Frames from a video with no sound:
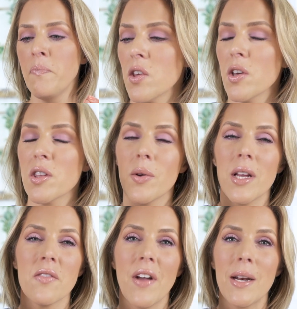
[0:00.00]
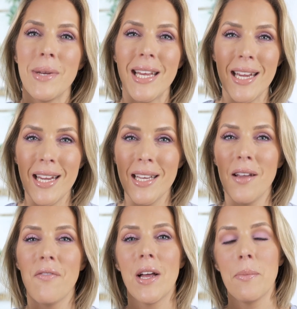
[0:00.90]
It also has vitamin
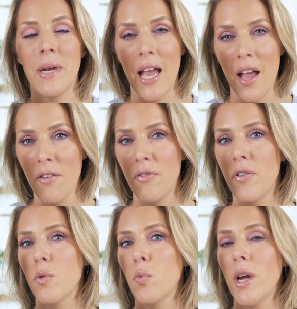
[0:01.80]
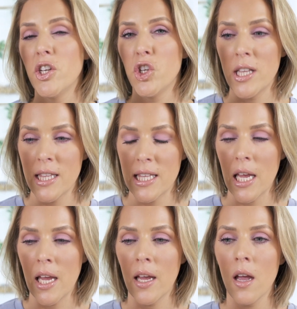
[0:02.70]
E, vitamin F, red
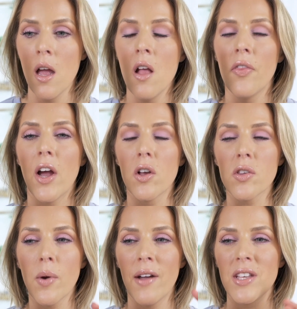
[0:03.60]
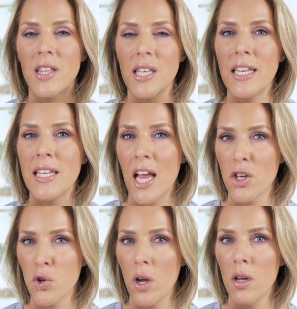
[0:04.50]
ginseng. They also have a C
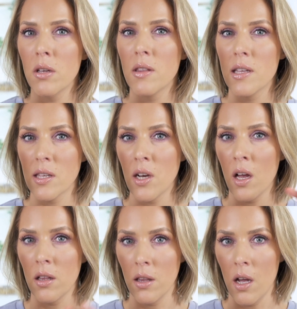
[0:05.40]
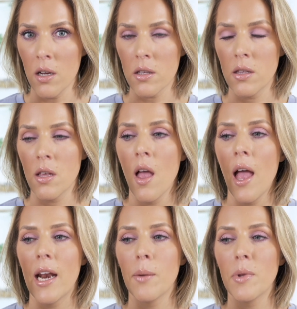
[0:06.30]
Tetra that's not Lux,
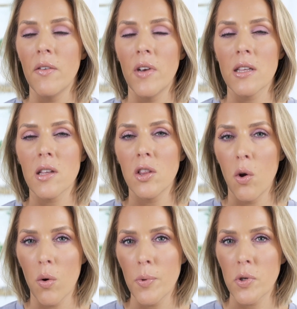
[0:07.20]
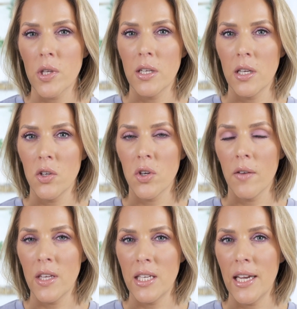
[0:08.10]
and I believe it has a lower percentage
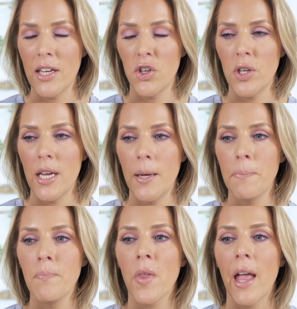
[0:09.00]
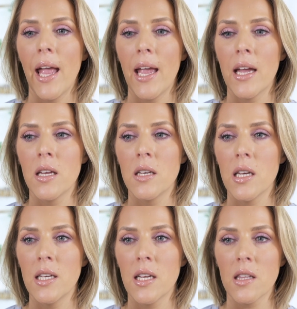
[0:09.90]
of the THD. And
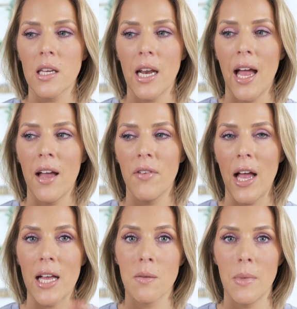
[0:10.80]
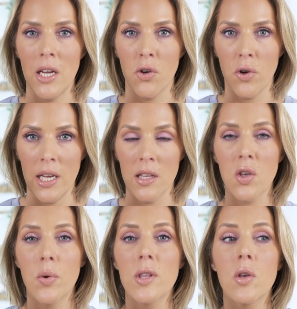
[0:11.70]
it doesn't have as many ingredients.
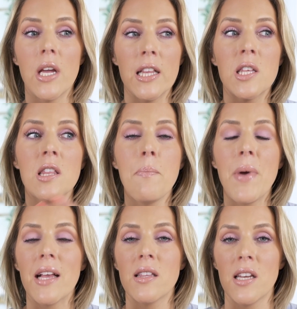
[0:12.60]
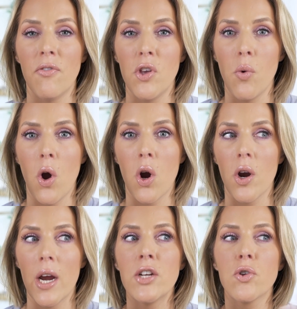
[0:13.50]
So it's the best if you
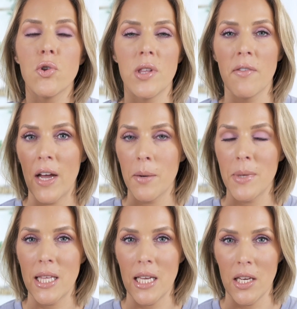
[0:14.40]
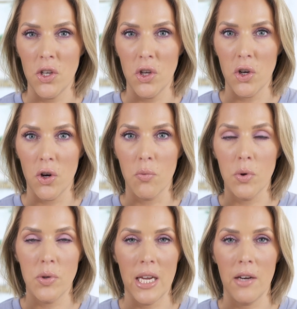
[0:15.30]
are introducing vitamin C into your
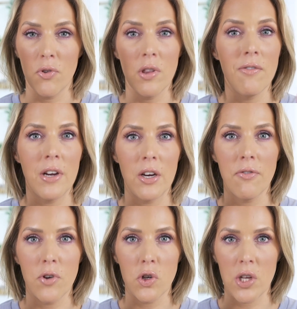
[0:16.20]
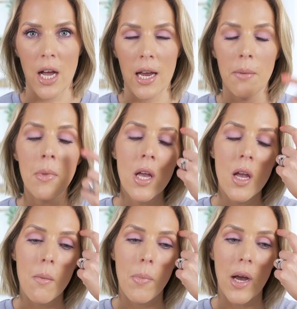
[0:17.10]
routine for the very first time.
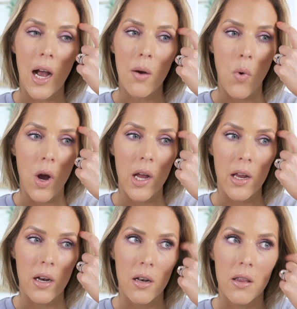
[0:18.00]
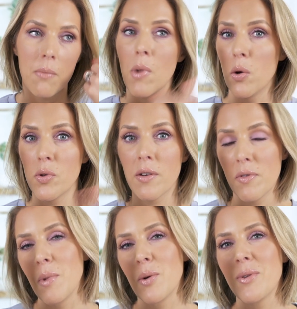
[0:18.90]
But I want the most of
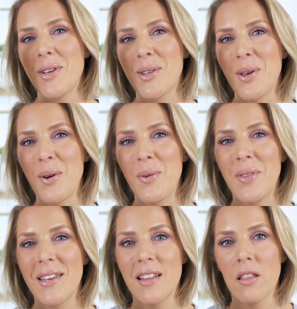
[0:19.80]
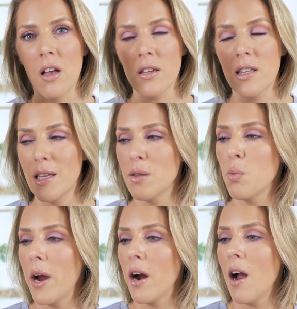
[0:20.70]
the most. So the Lux is
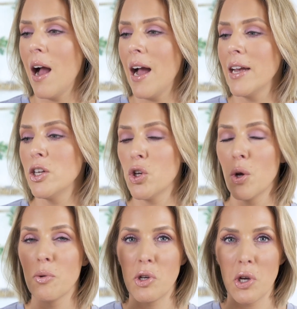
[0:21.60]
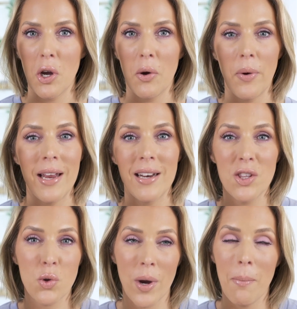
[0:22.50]
where I chose to go. And
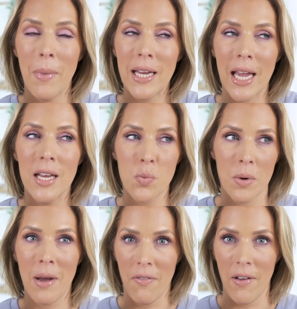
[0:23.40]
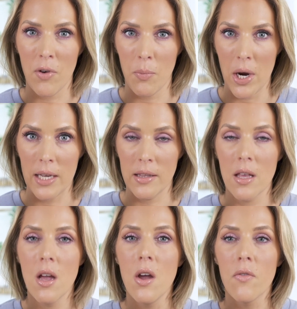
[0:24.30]
it's great. Medicate's one of my favorite brands
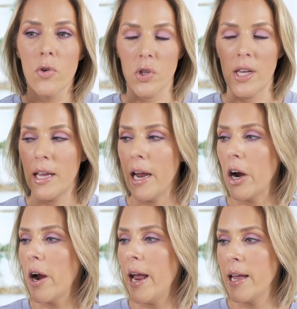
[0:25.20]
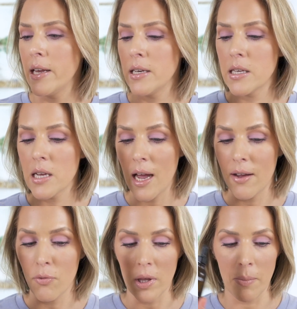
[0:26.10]
for skincare. And
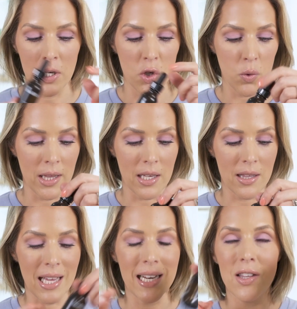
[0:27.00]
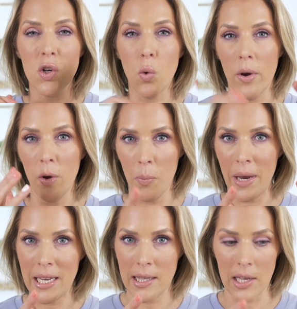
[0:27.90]
I've really been enjoying this. It is an
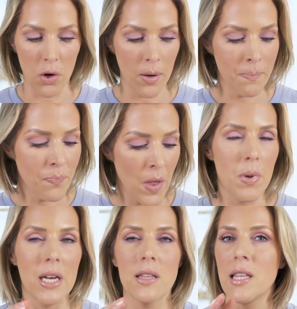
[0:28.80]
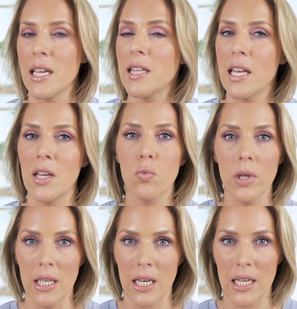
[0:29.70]
oil-based serum, but it sinks in
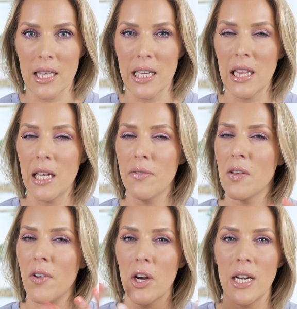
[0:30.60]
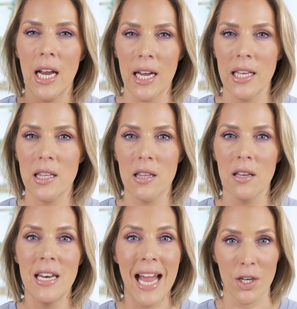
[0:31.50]
really nicely. It leaves a very nice
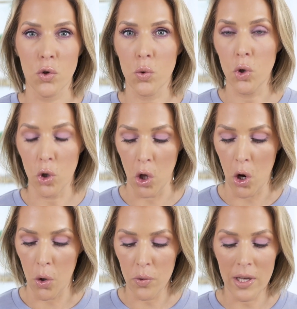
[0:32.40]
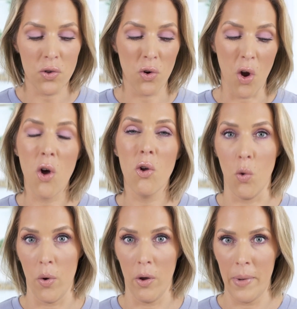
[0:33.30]
natural glow. These are
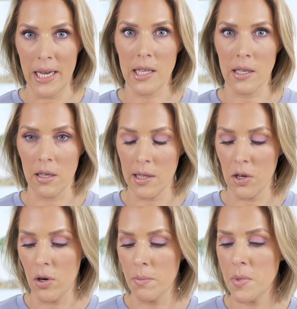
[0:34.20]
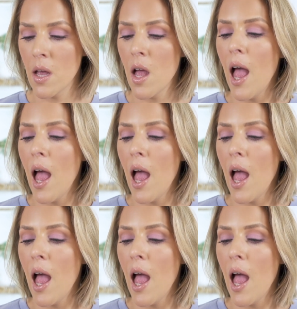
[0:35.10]
all oil-based serums.